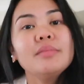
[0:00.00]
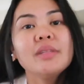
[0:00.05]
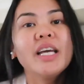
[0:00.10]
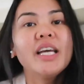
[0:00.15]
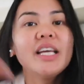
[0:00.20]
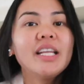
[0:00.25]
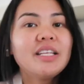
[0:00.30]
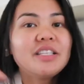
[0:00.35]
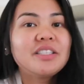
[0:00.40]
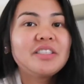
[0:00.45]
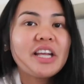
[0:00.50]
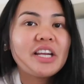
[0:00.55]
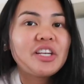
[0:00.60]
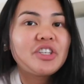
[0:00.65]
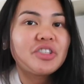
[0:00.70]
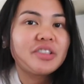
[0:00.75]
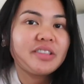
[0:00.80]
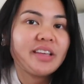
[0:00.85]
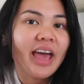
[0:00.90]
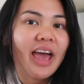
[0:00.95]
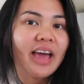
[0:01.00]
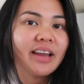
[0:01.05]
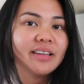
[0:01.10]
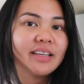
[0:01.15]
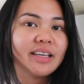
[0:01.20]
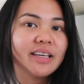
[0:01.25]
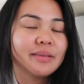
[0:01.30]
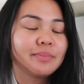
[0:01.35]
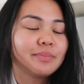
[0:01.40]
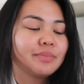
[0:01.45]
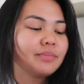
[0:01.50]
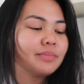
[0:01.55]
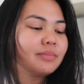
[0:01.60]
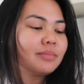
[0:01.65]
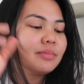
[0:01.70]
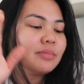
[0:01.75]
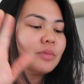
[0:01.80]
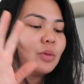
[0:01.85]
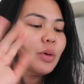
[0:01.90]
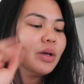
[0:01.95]
It is nature's candy.
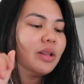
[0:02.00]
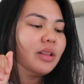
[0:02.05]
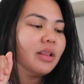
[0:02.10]
We